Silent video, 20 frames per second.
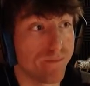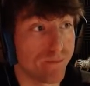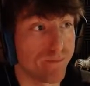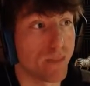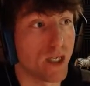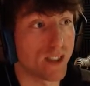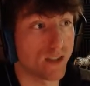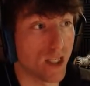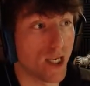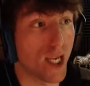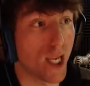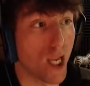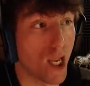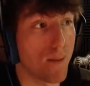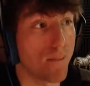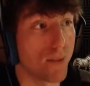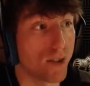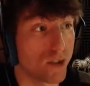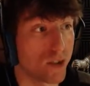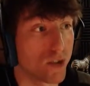Pick the key
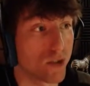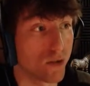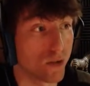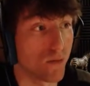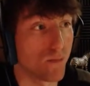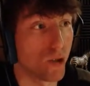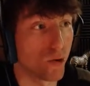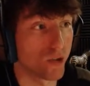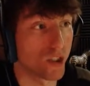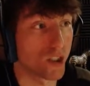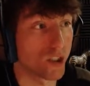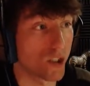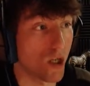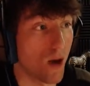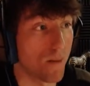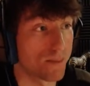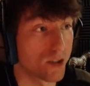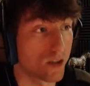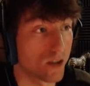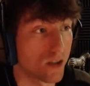up and the, the music
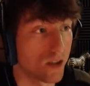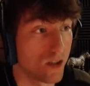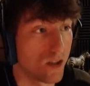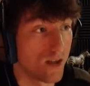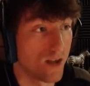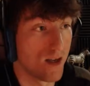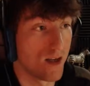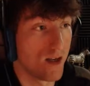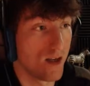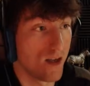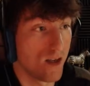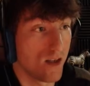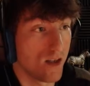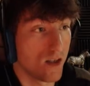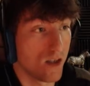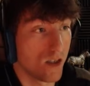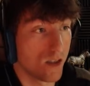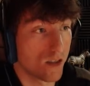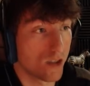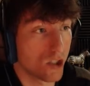stops.
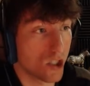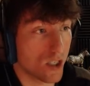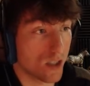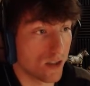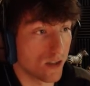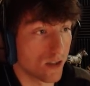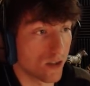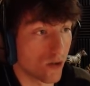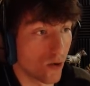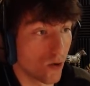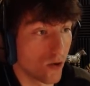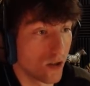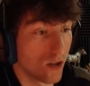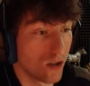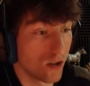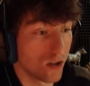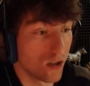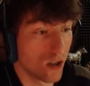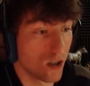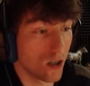Let's check this door.
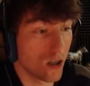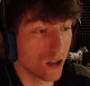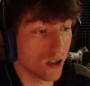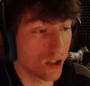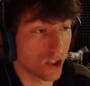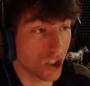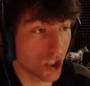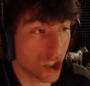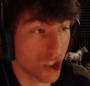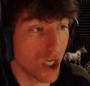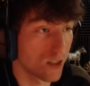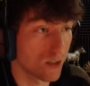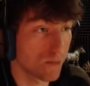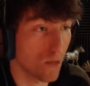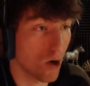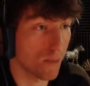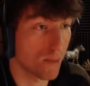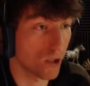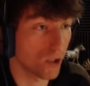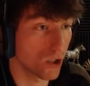Uh, just jam.
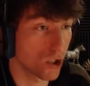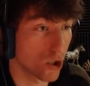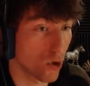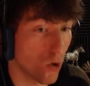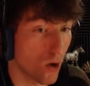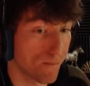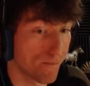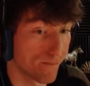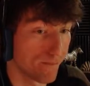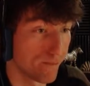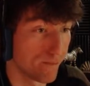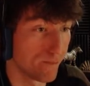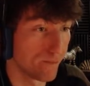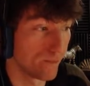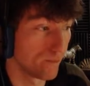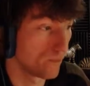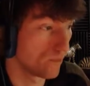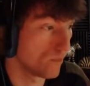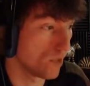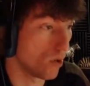Mom gonna show up?
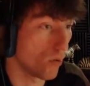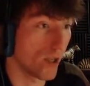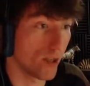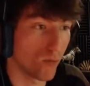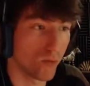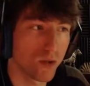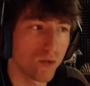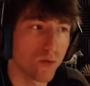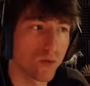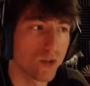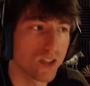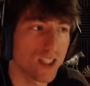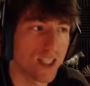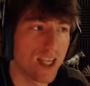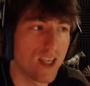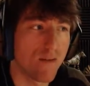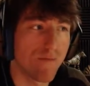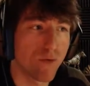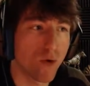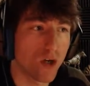Wait, what was the
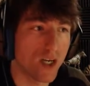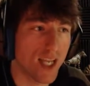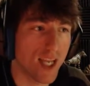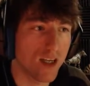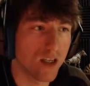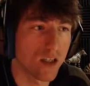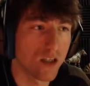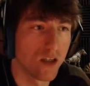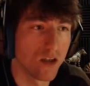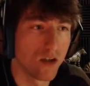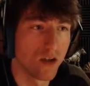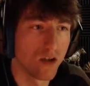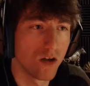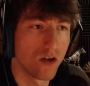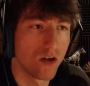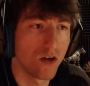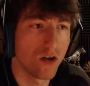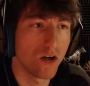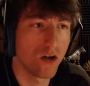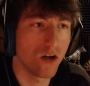key for again?
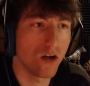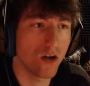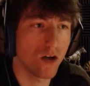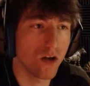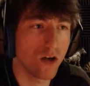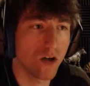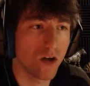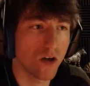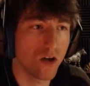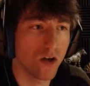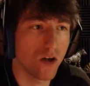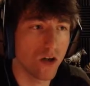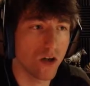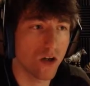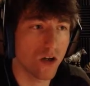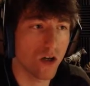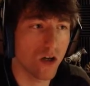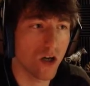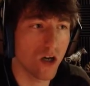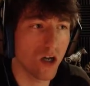Uh,
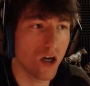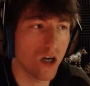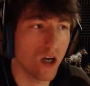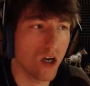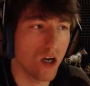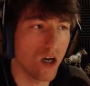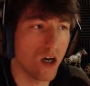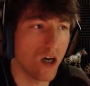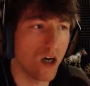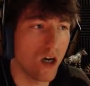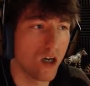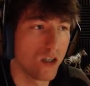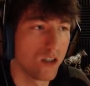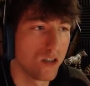la la la la.